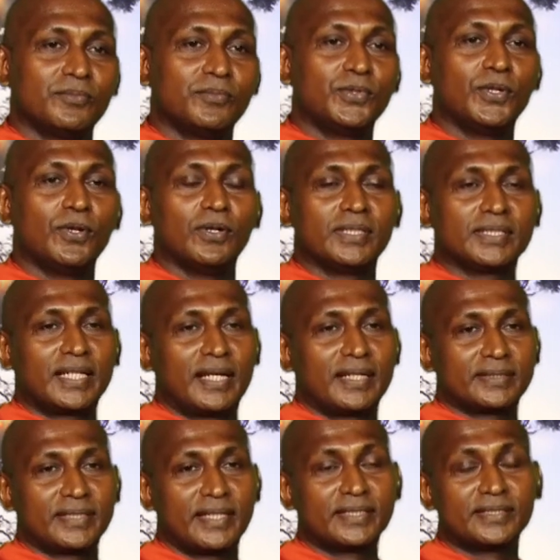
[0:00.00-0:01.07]
fuel
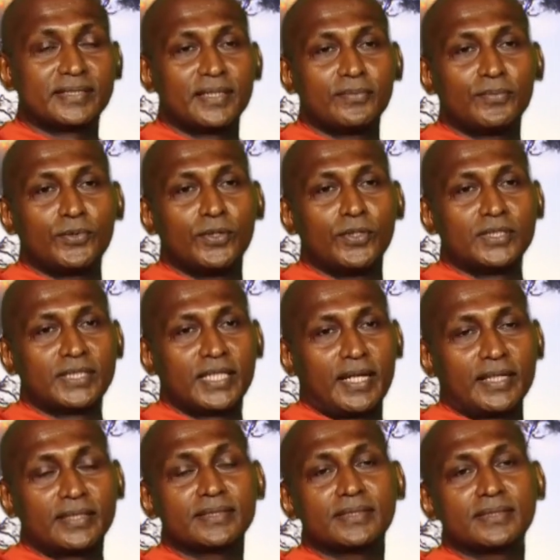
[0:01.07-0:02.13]
tanks, extra fuel
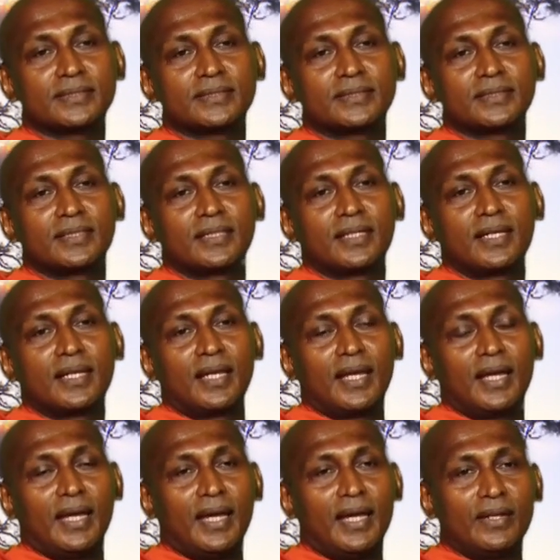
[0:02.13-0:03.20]
tanks,
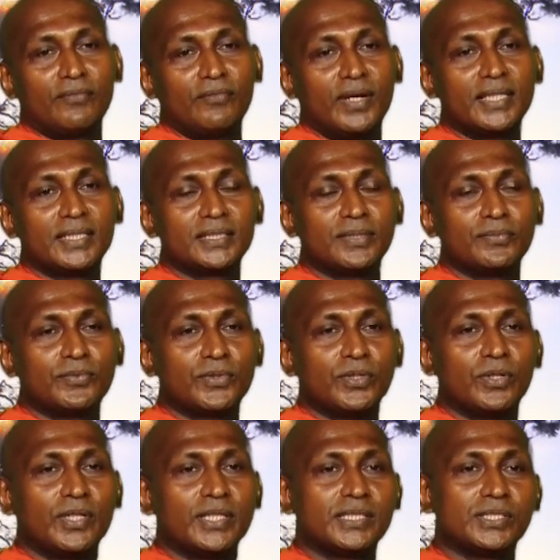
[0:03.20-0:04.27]
and once the
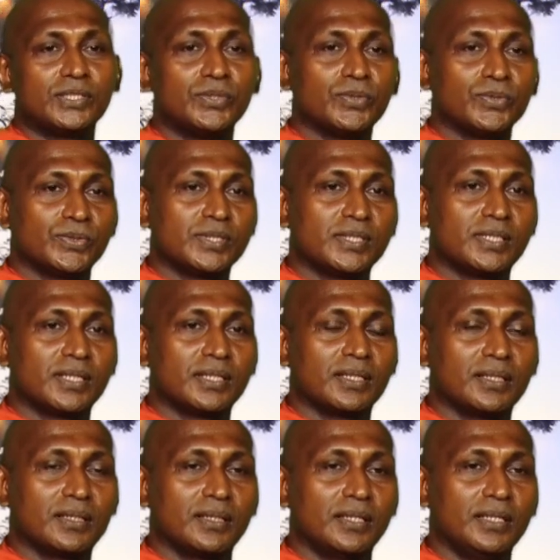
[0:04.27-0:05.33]
fuel is used,
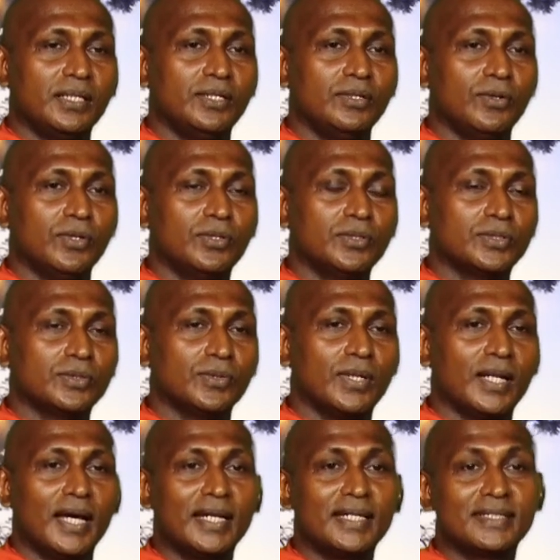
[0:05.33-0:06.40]
in order to
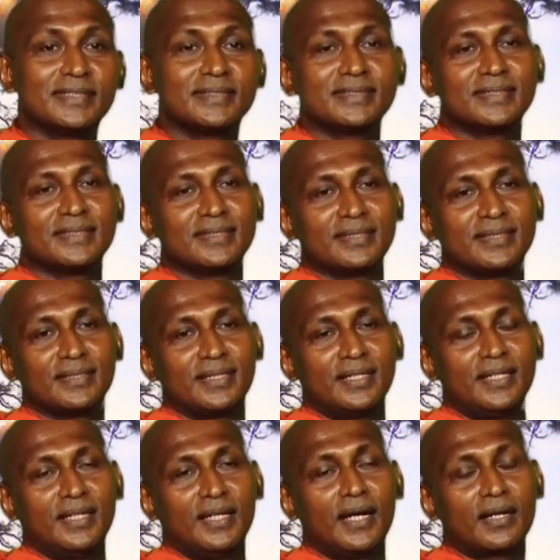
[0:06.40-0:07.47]
lighten the
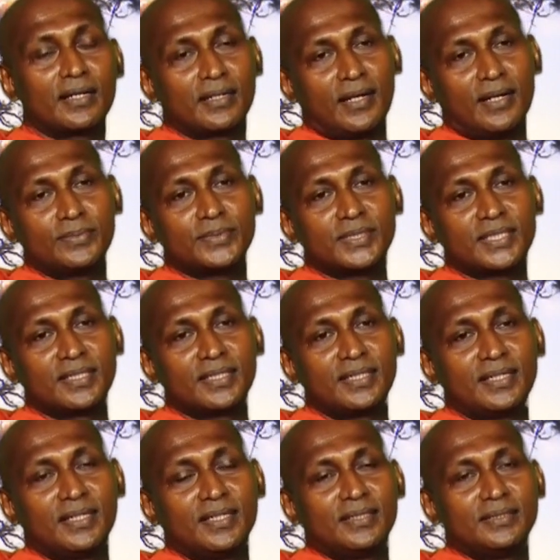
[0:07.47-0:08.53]
aircraft,
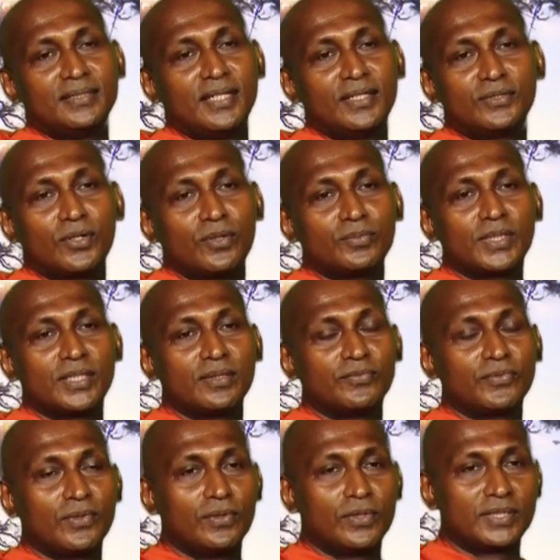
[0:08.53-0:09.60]
they drop the
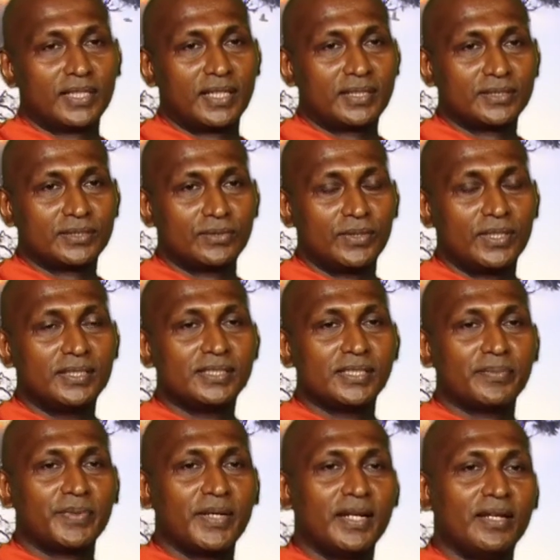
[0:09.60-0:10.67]
fuel tanks. So in
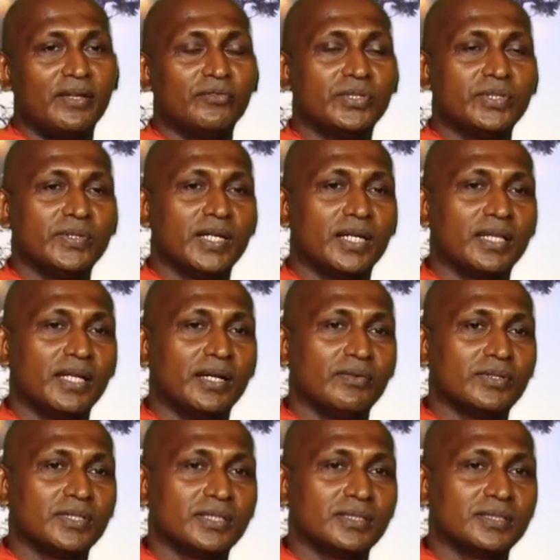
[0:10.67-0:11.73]
Japan, everywhere there
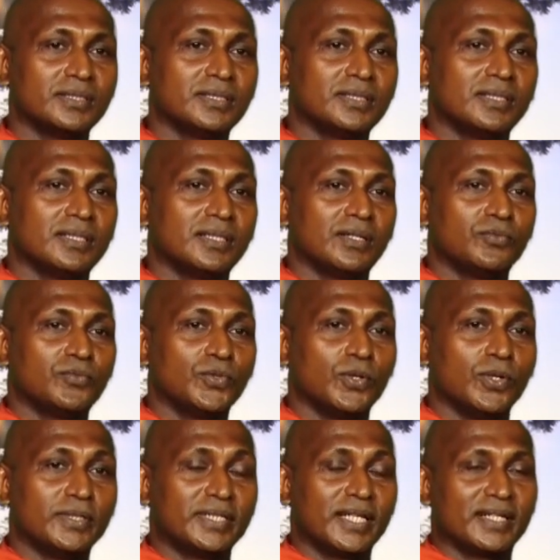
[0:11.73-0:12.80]
were
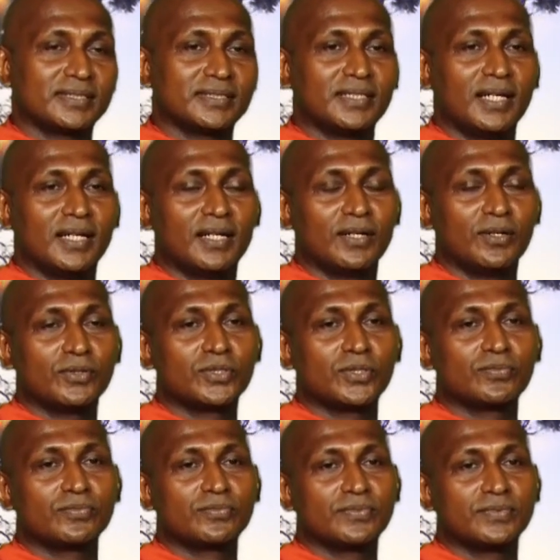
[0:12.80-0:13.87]
fuel tanks. There are a lot of